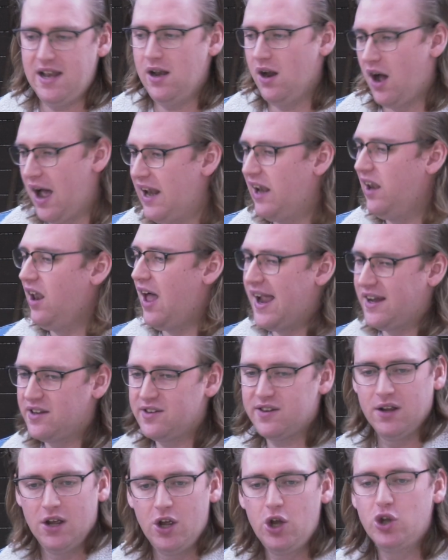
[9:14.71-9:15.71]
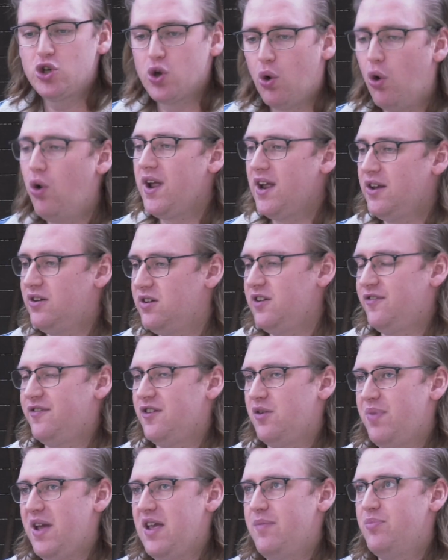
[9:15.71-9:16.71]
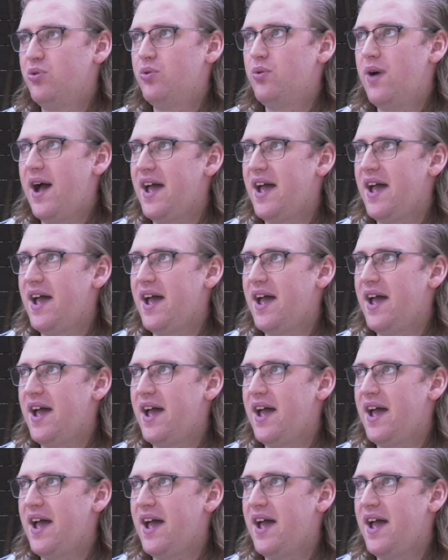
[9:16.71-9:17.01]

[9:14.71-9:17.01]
I liked talking to different people,